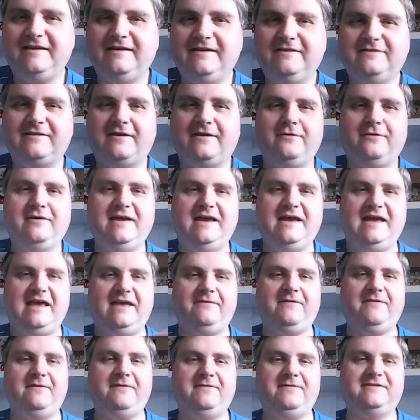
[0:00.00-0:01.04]
So
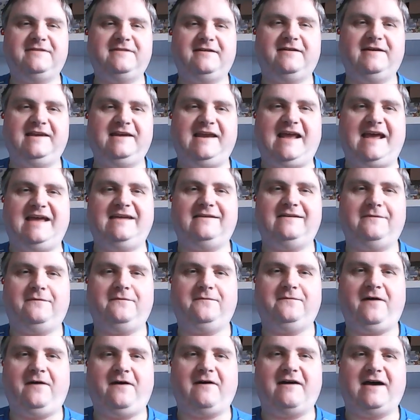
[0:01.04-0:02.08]
if I have a starting hand of
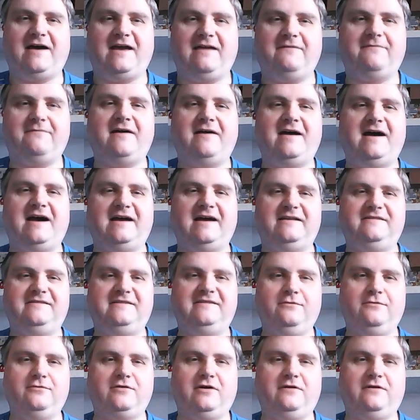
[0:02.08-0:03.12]
5, I
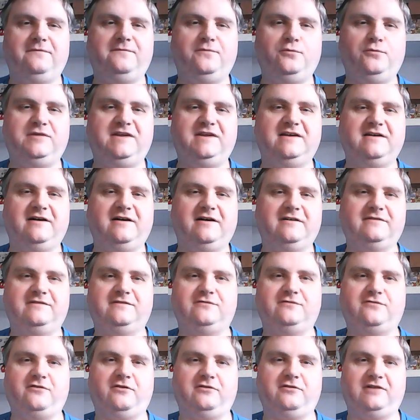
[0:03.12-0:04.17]
still got 40 cards
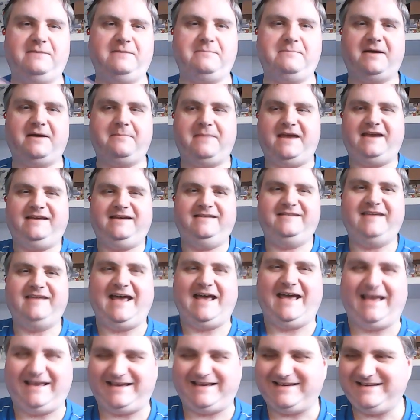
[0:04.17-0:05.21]
strong in my main
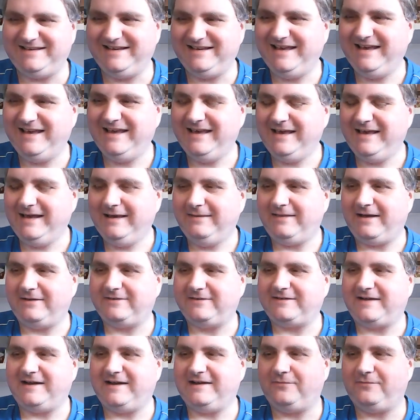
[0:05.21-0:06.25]
deck. That's
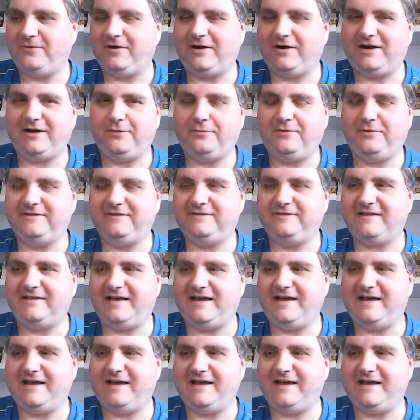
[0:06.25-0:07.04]
kind of what I was,